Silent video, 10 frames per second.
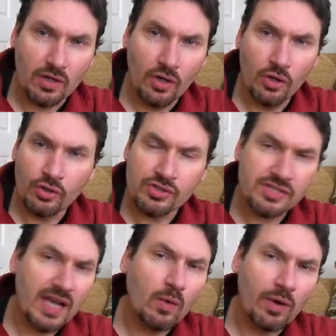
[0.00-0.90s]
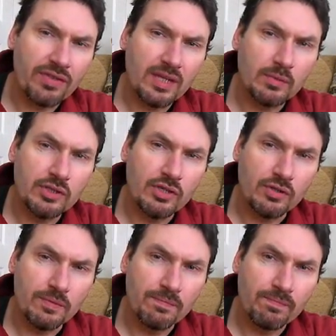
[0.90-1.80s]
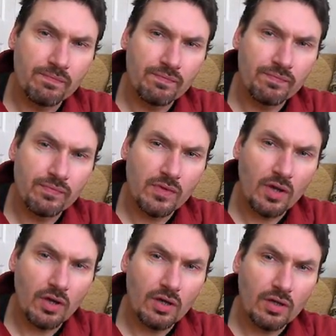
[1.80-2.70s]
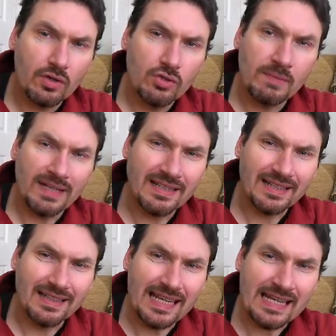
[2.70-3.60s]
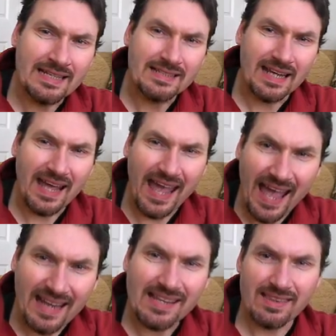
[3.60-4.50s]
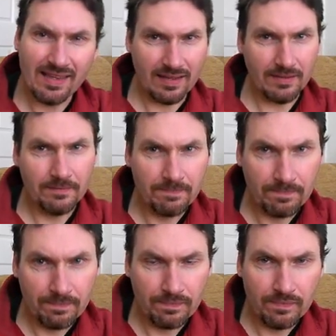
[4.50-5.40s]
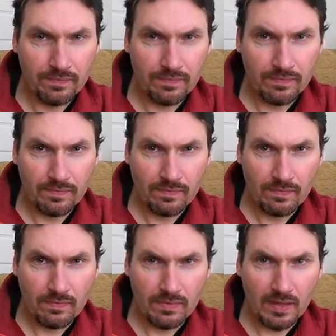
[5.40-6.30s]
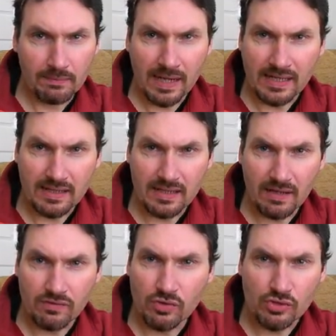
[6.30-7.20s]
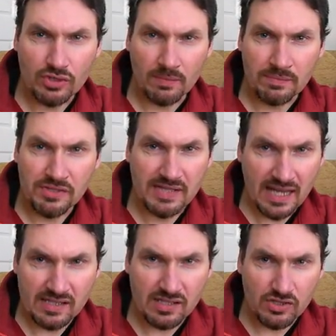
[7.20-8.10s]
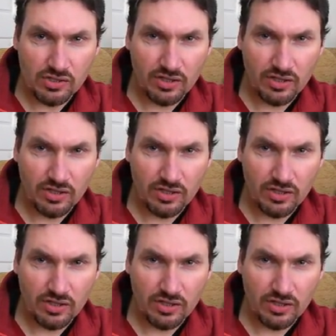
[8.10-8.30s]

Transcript: who can say what they would do? You might cling to anything that might give you some sense that you're